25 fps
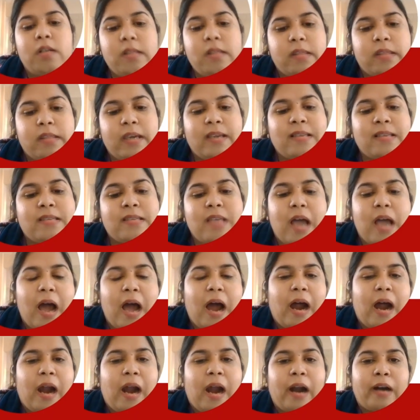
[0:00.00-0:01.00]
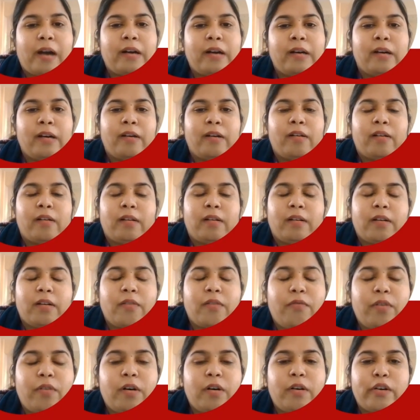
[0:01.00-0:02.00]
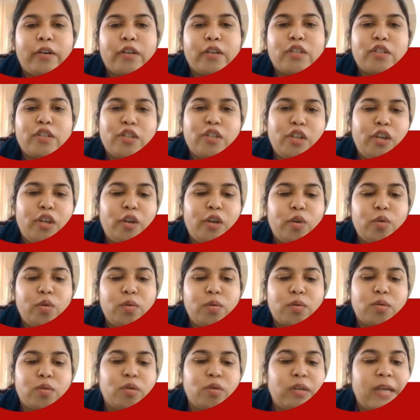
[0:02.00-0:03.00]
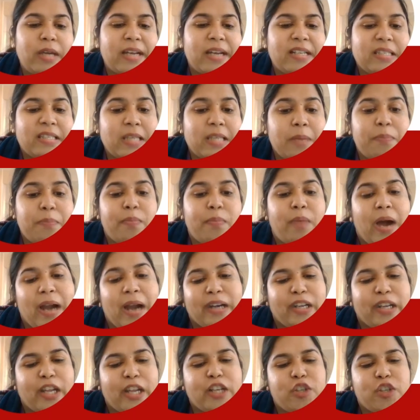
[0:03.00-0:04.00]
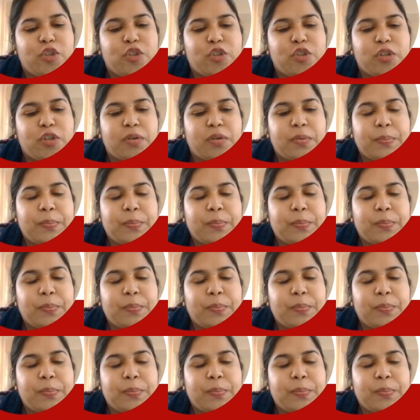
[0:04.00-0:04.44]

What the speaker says: These are the words used to get some attention.